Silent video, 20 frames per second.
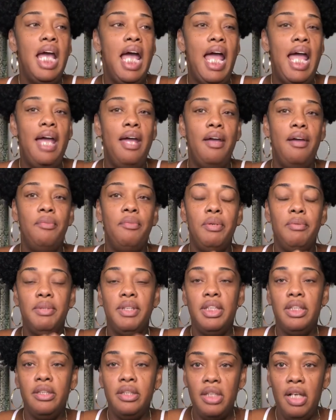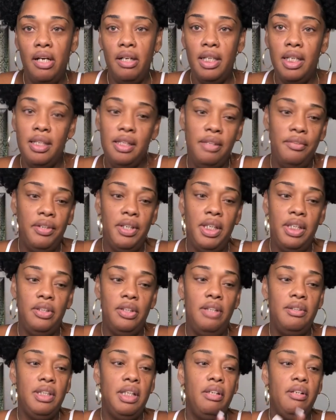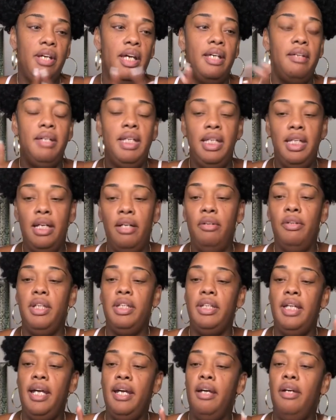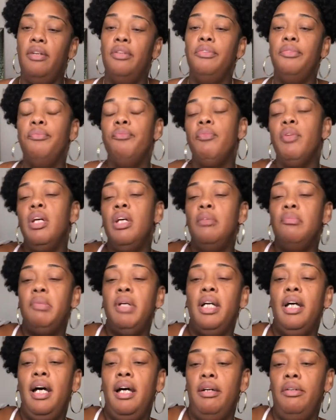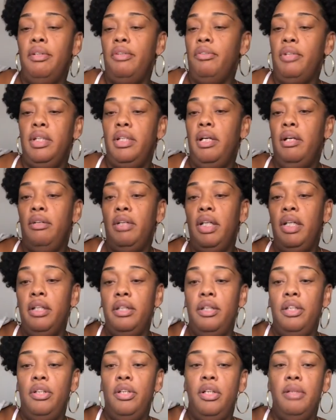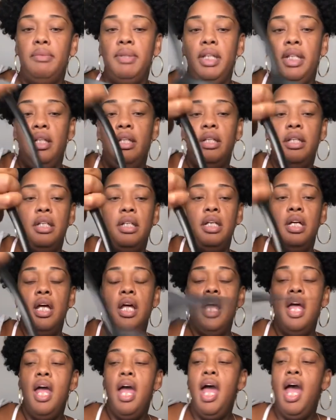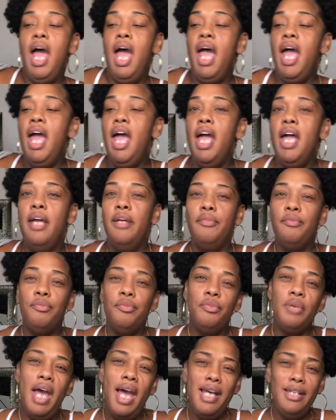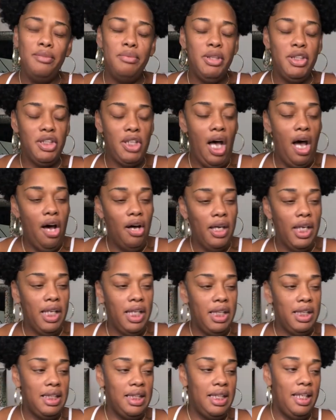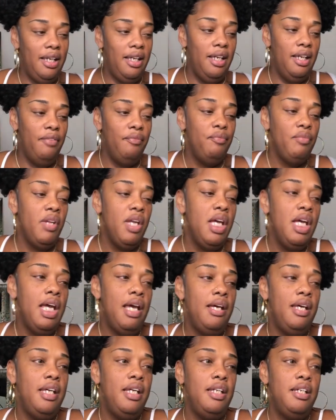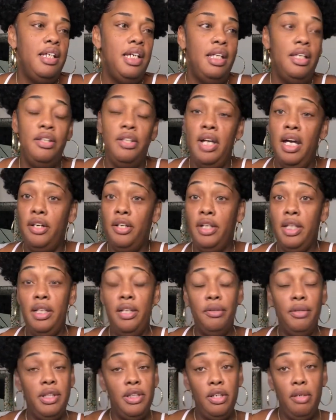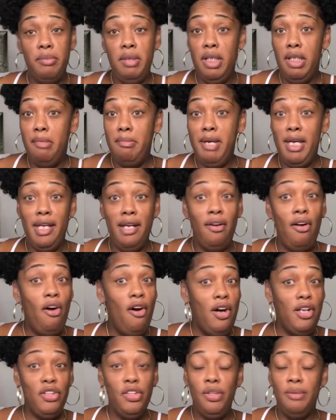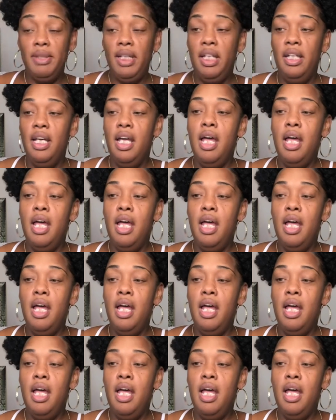And we were still talking and everything. So I was like, okay, he's not going to get down, but I'm going to get down either, you know what I'm saying? And as we're talking and stuff, and he already told me he's a man of God, you know what I'm saying?